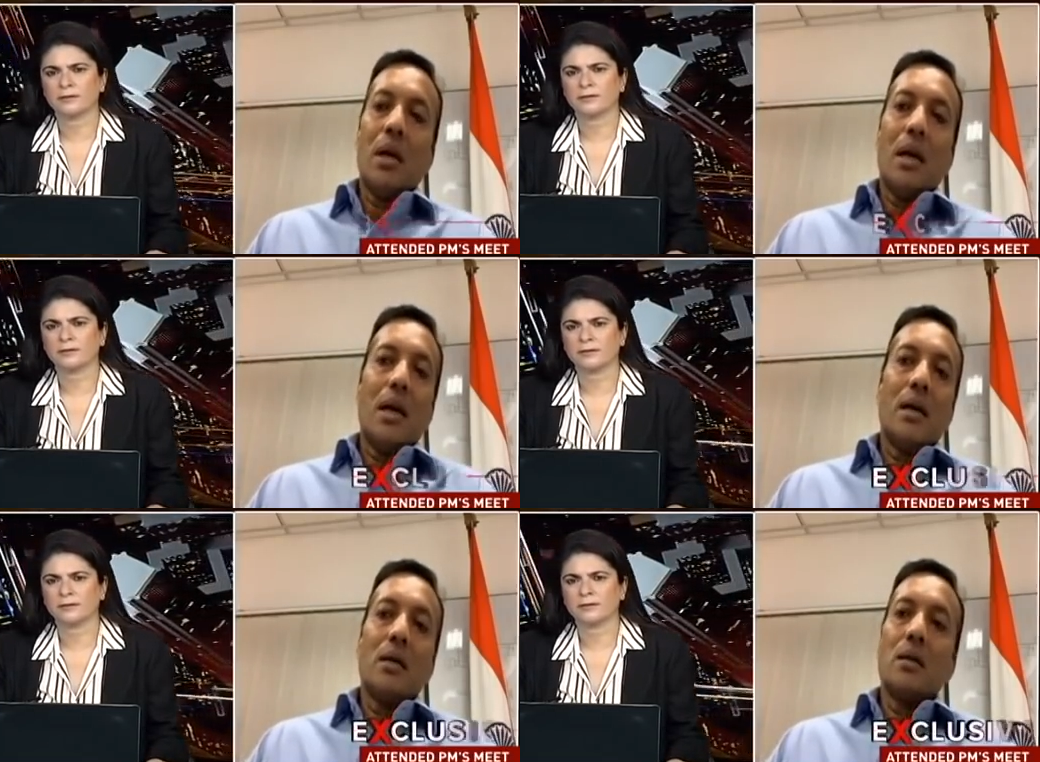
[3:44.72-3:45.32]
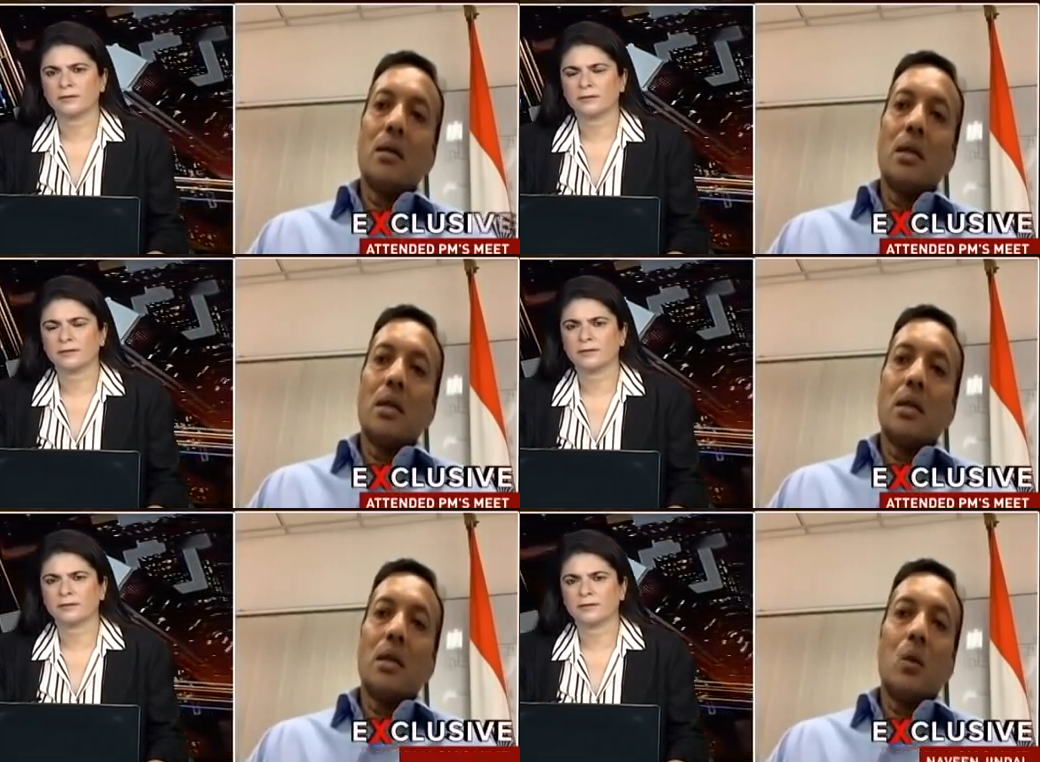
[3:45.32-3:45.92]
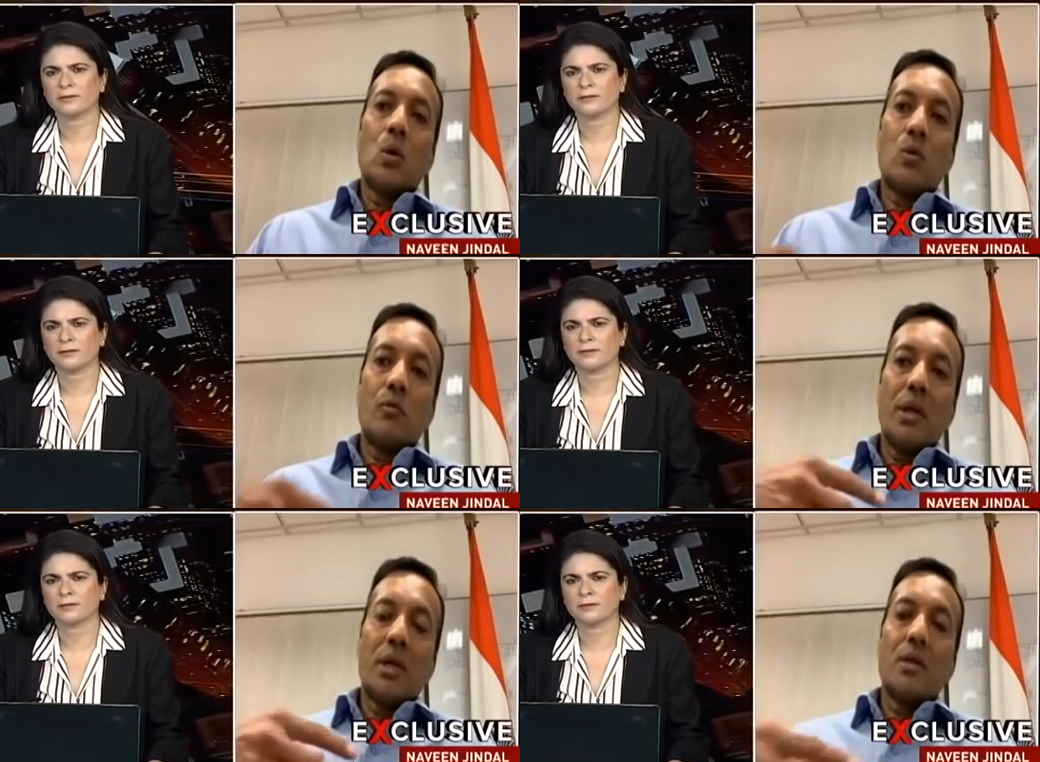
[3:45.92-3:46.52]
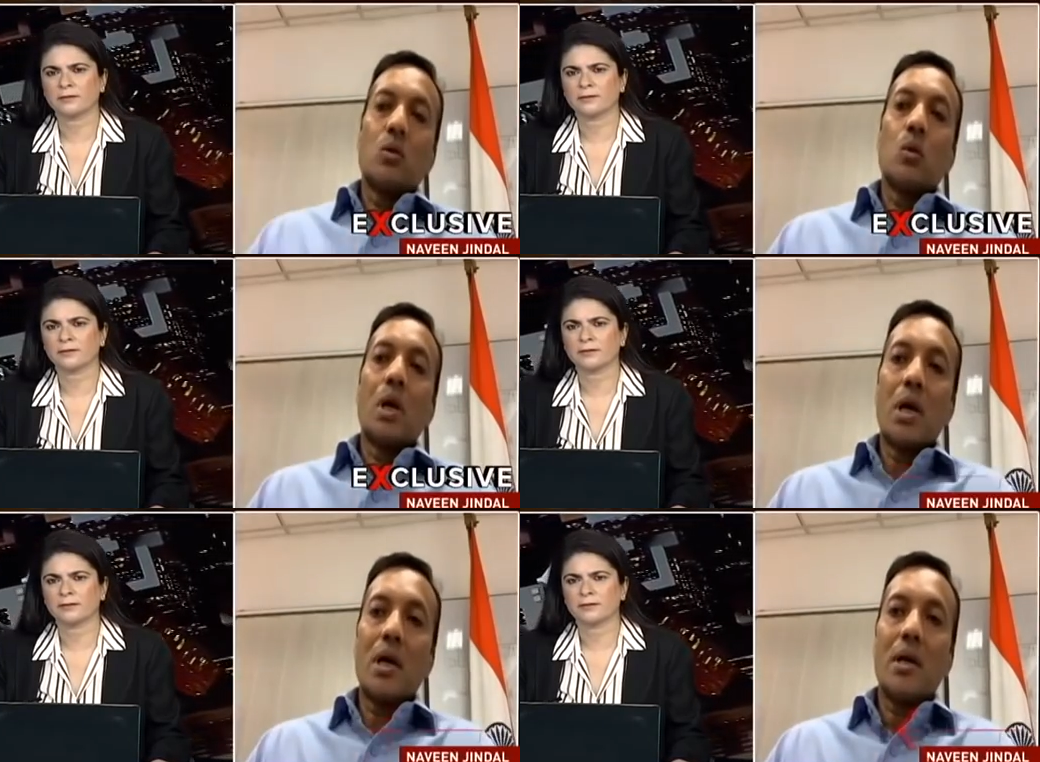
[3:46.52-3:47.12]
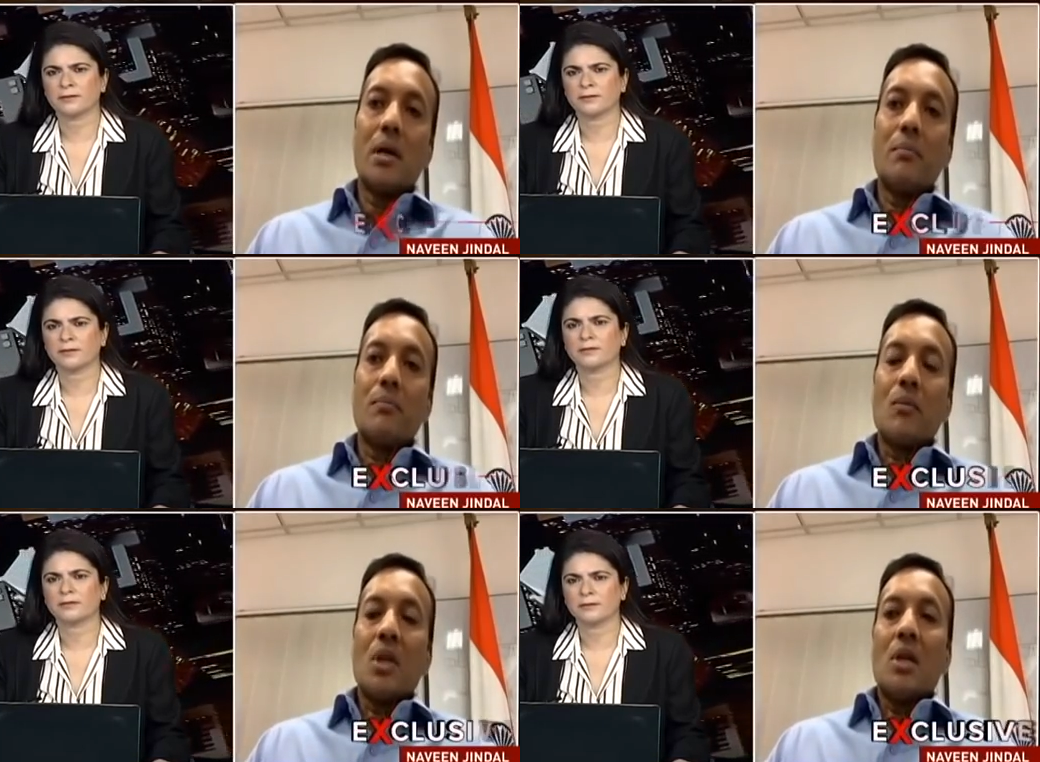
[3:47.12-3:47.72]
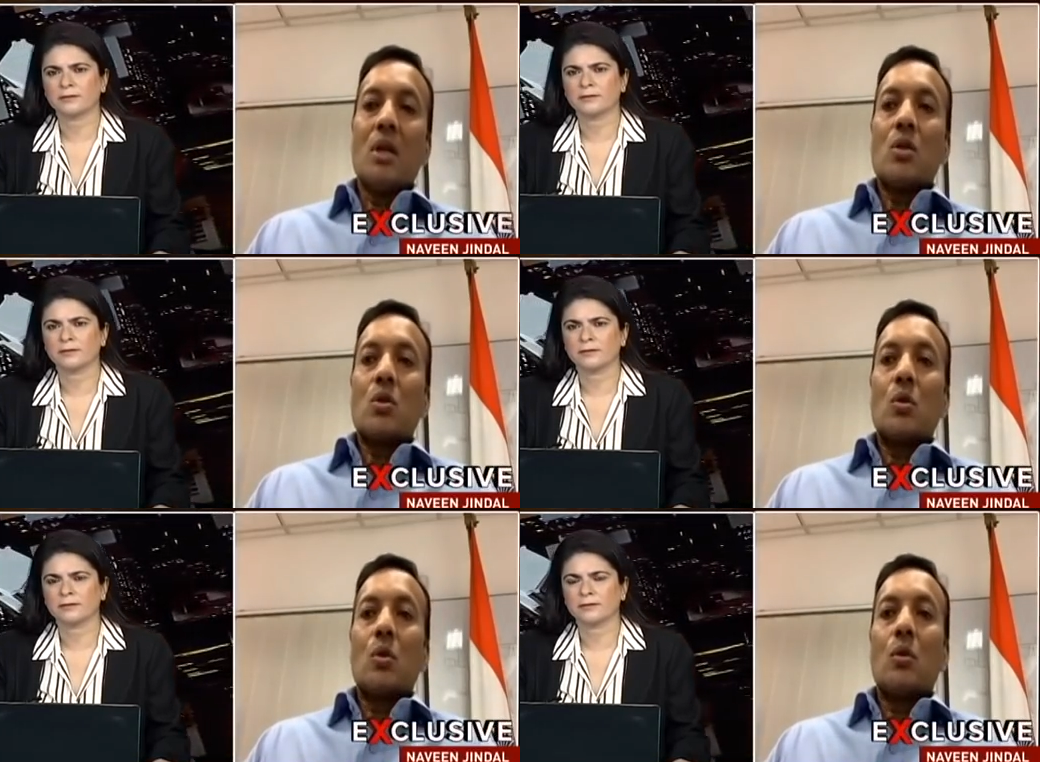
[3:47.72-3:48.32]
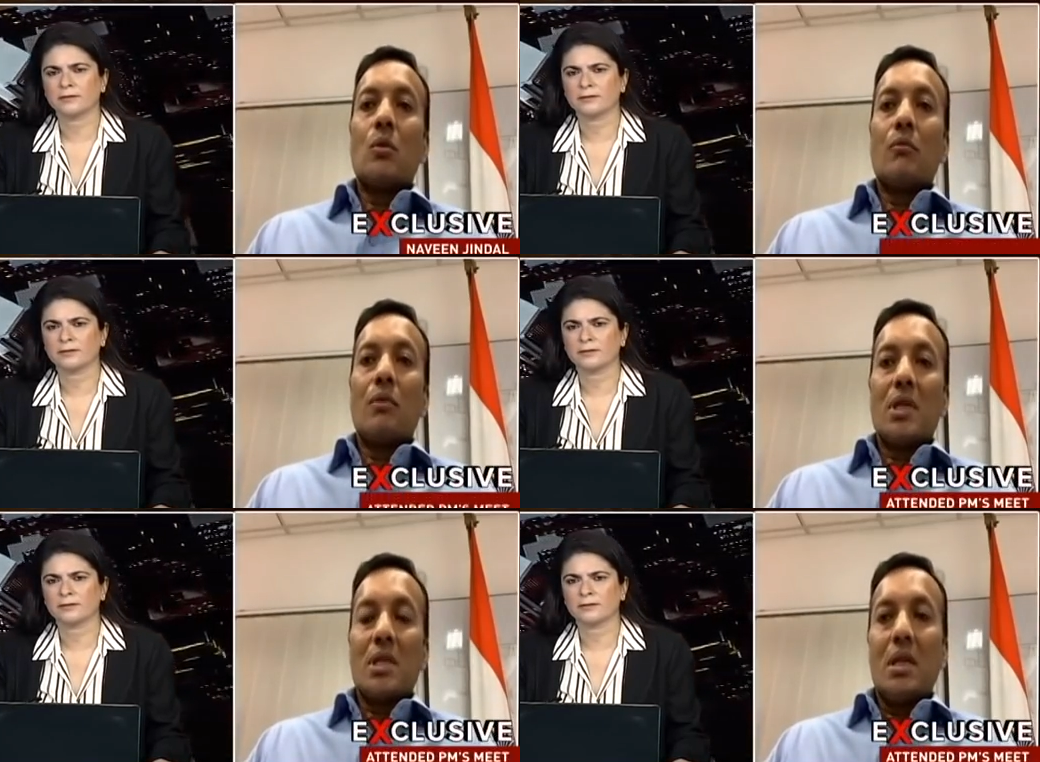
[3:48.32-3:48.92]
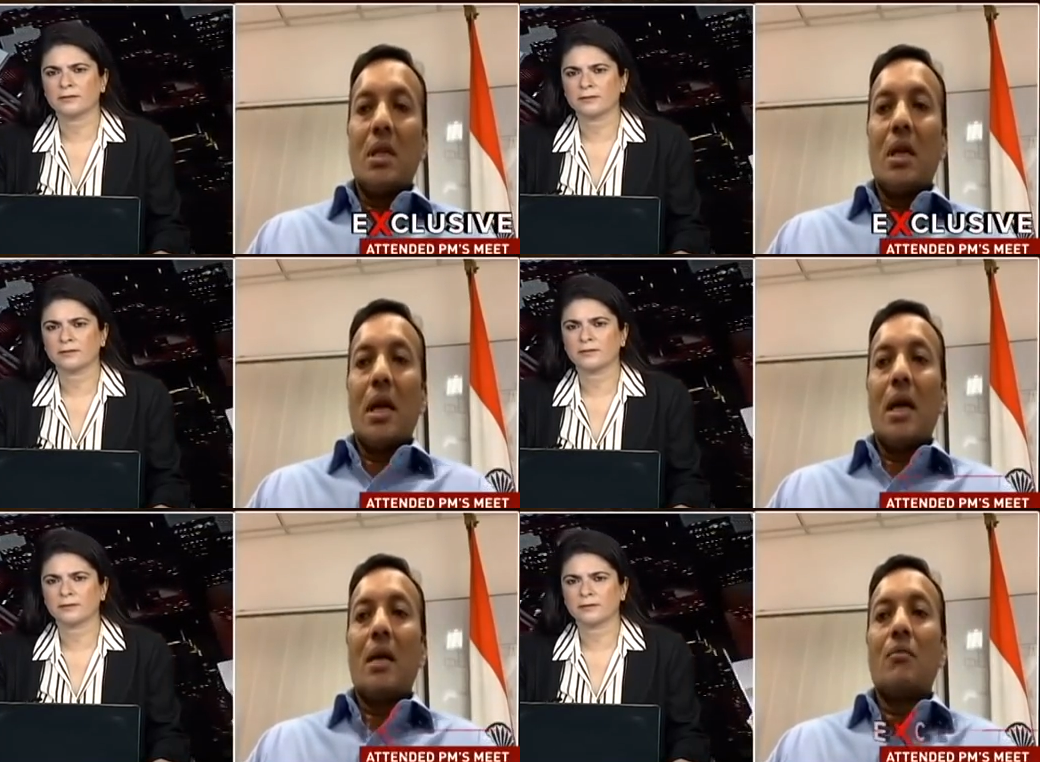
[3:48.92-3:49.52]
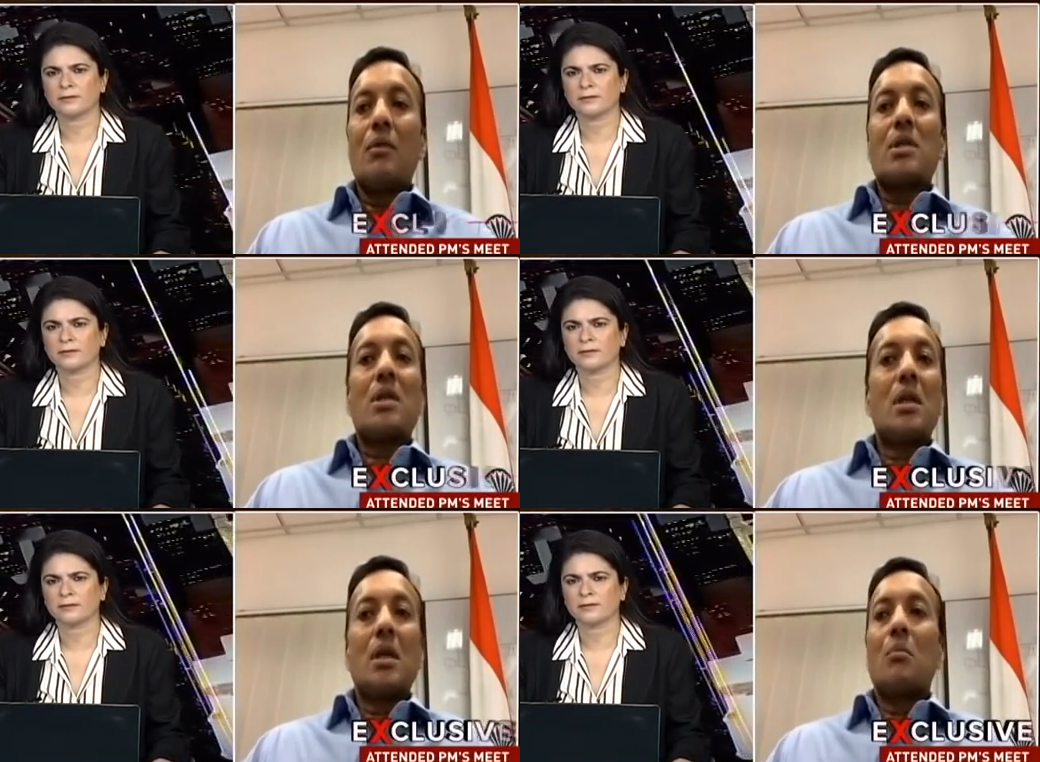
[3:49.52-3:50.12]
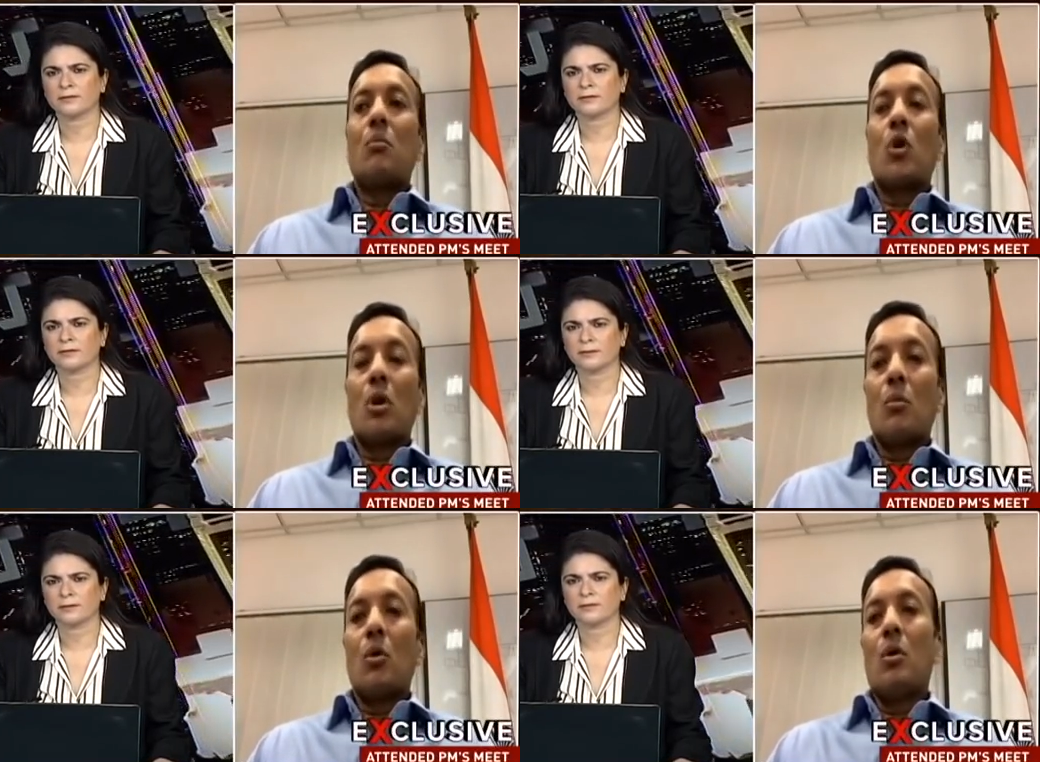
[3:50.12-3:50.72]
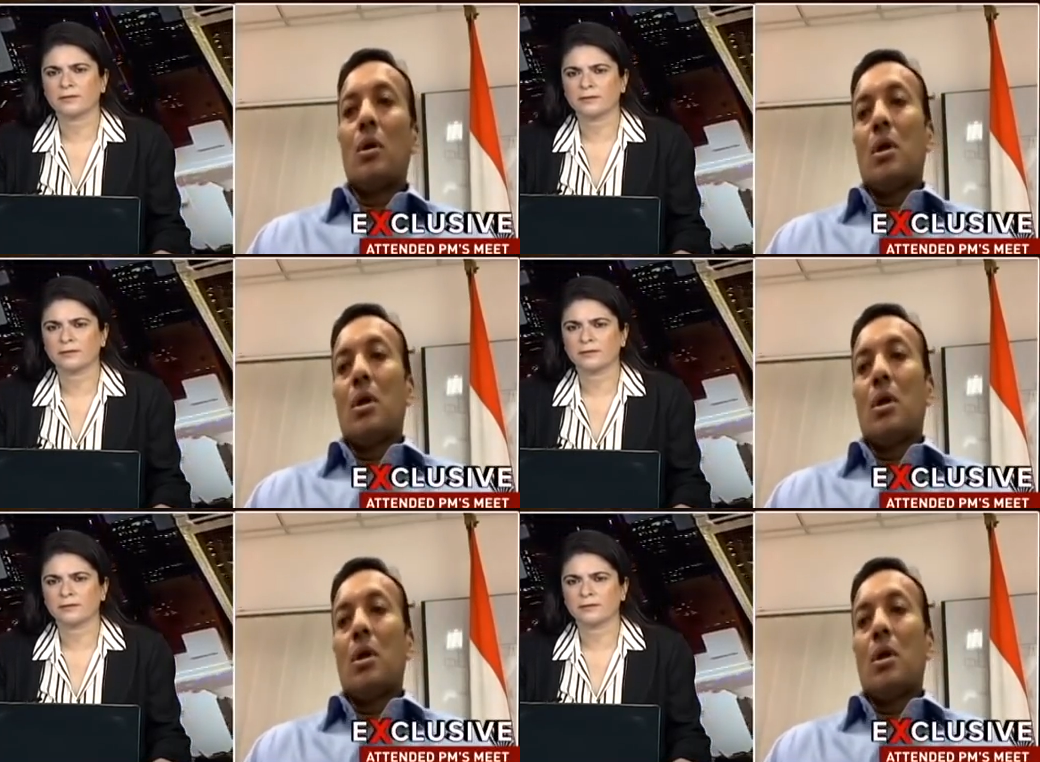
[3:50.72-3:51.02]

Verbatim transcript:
Speaker 1: and uh, then also we are to Gangaram. So we are sending and we are sending more and more.